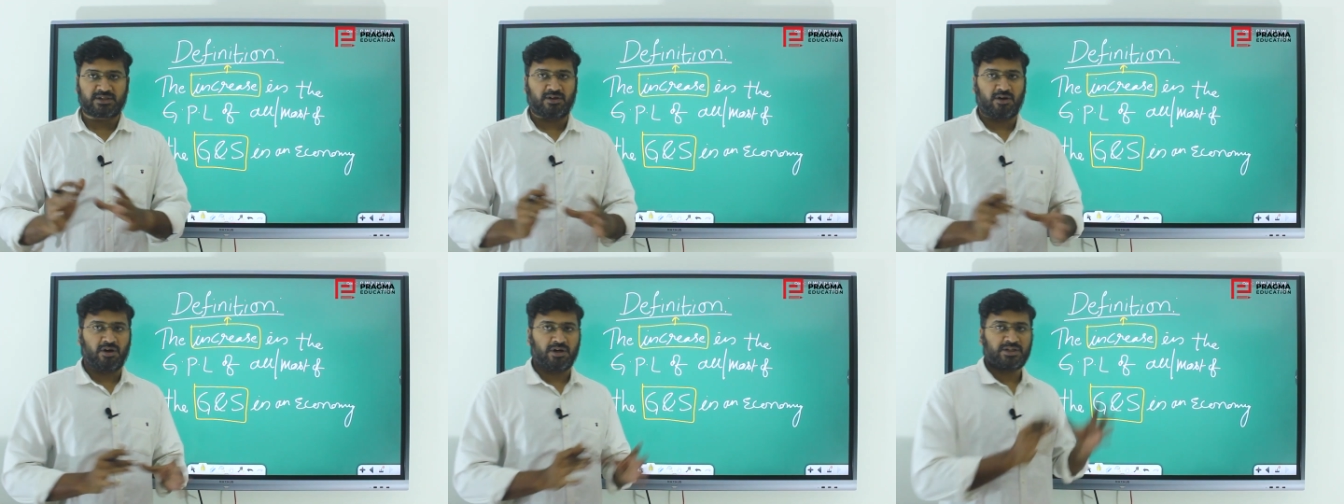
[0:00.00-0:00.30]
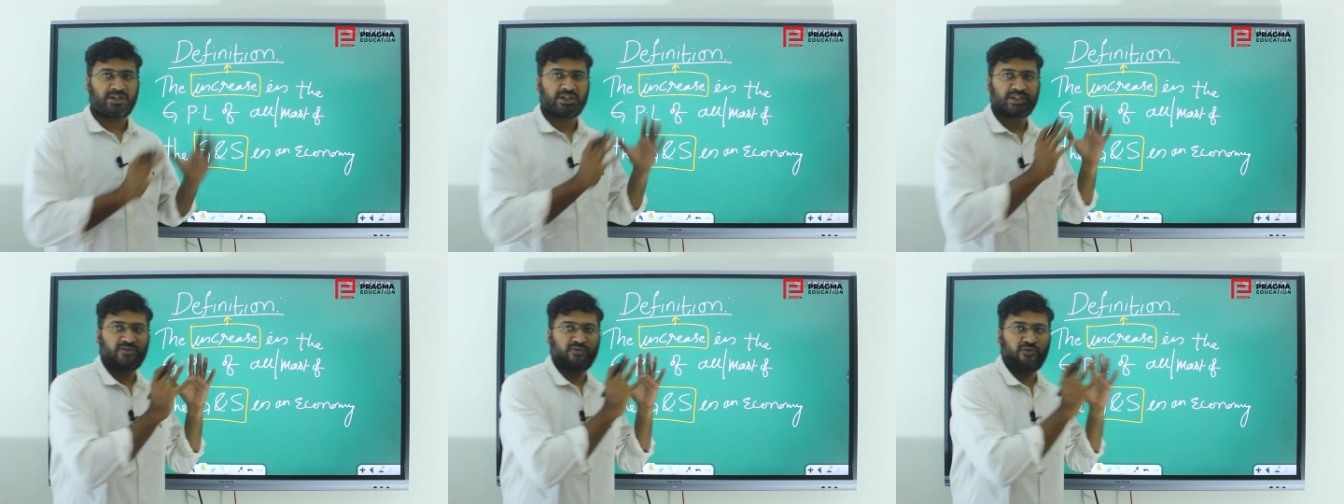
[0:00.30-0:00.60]

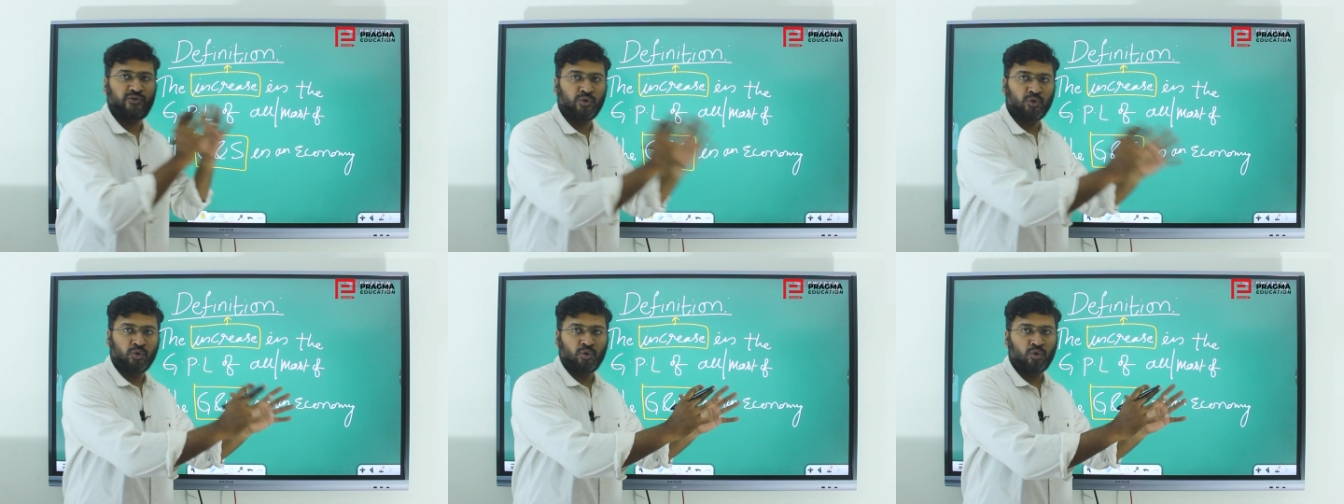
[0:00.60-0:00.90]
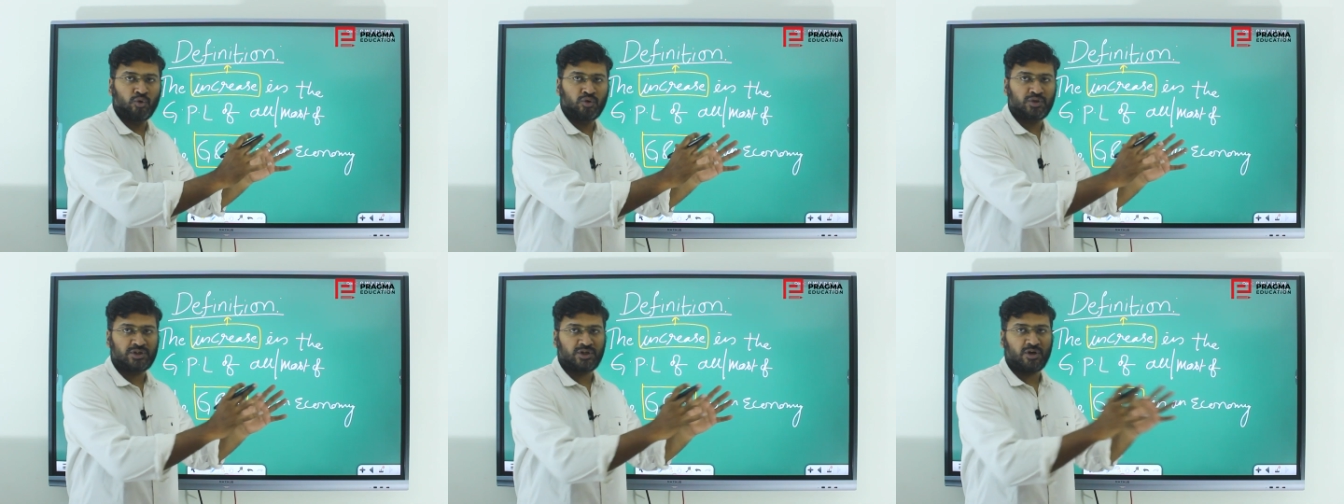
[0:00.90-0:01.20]
not just few
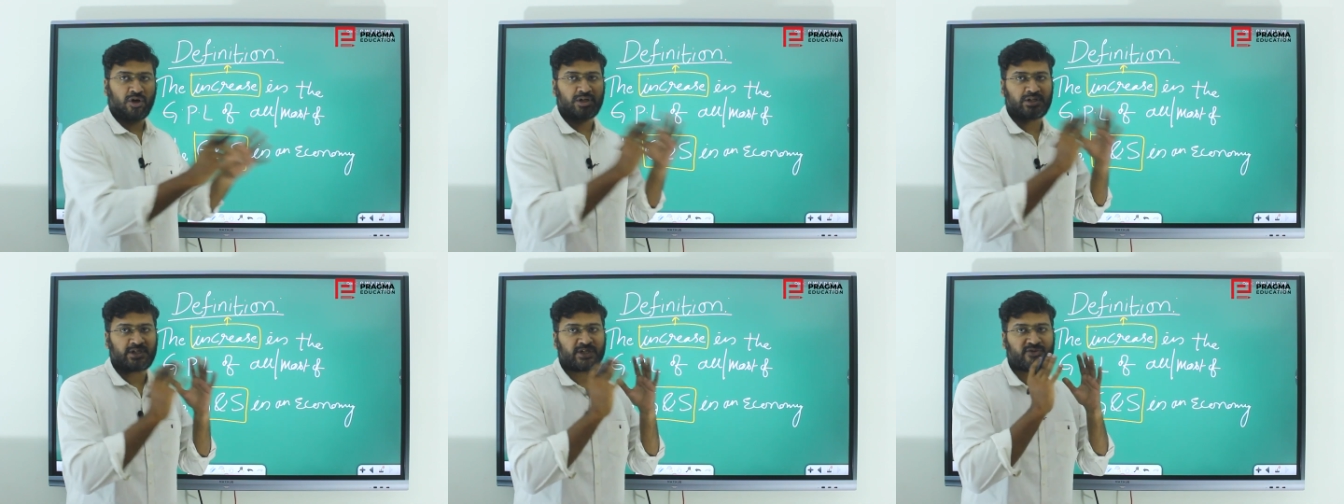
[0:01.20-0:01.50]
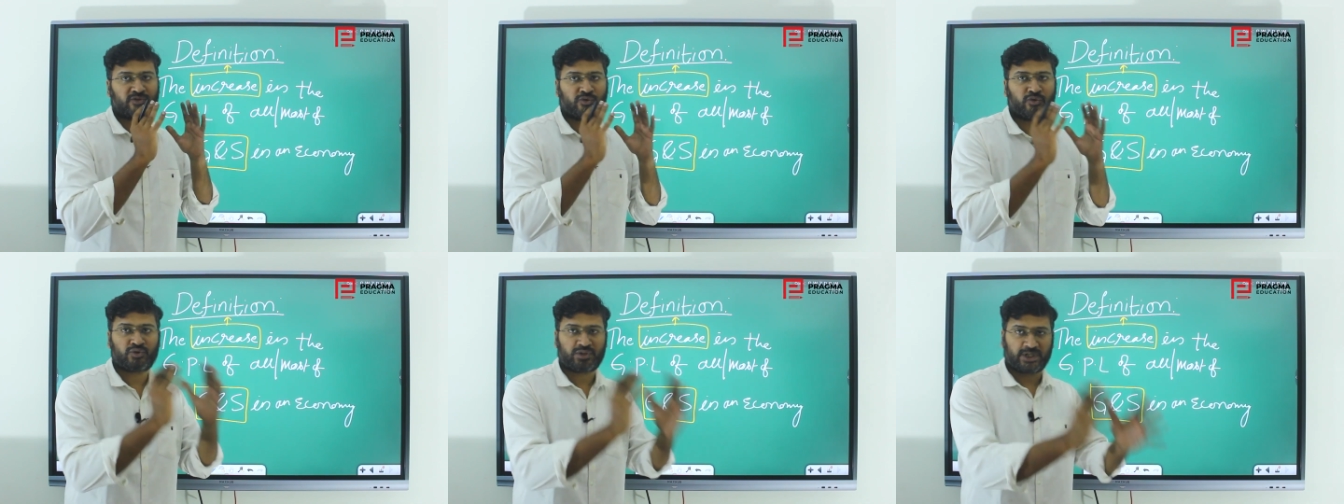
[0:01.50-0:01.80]
goods, not
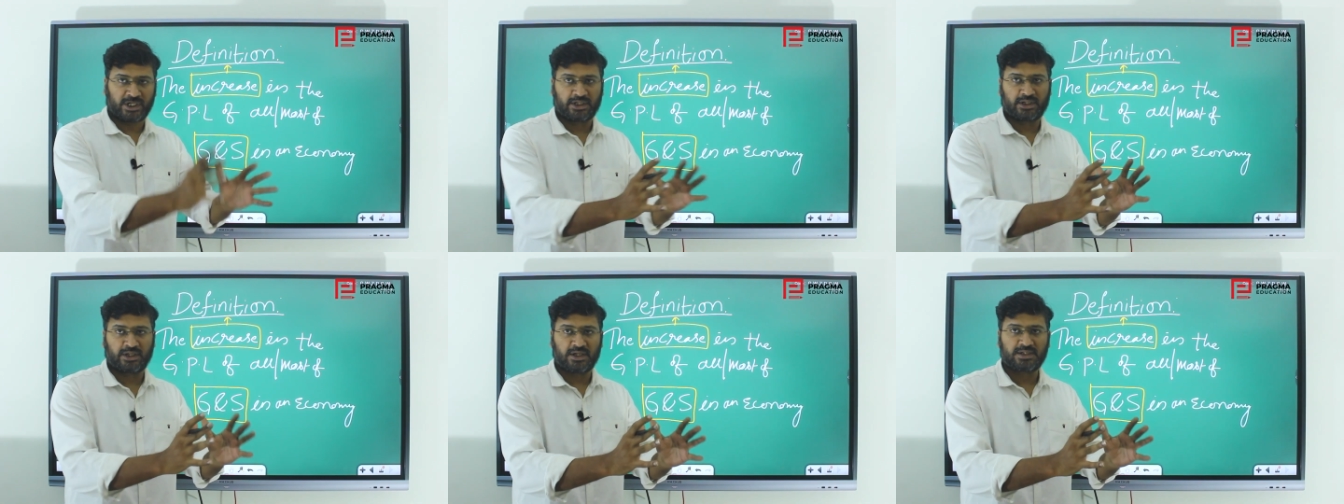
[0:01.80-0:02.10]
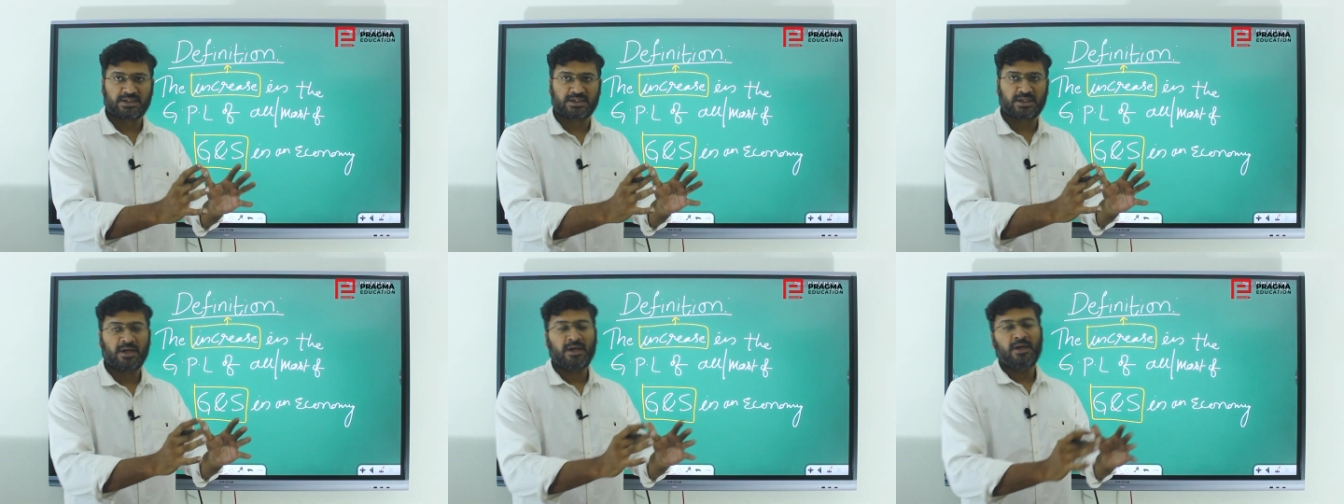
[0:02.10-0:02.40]
just few
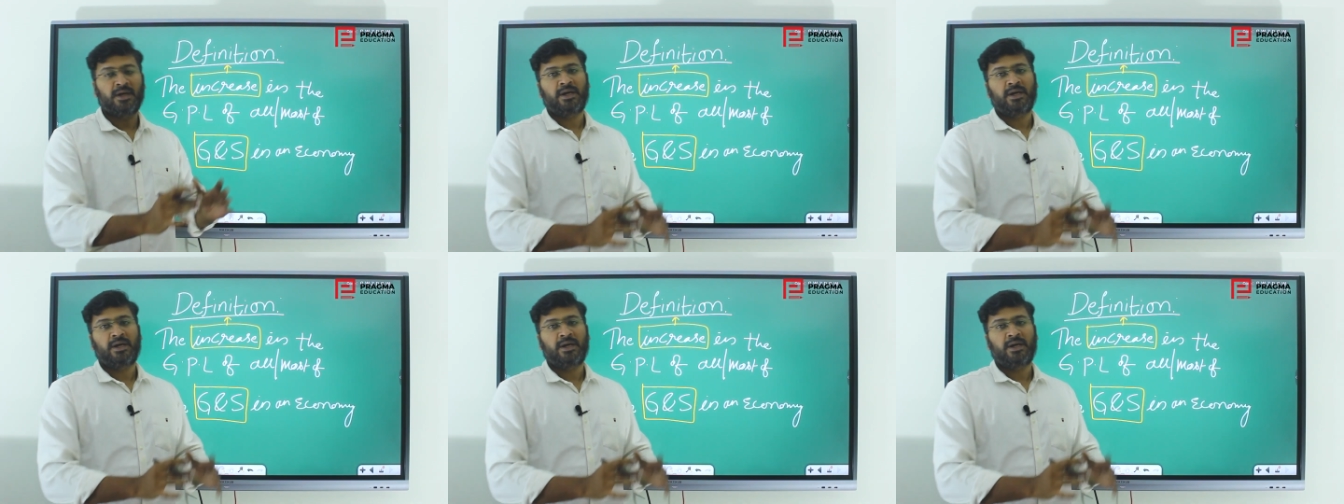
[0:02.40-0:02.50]
sectors.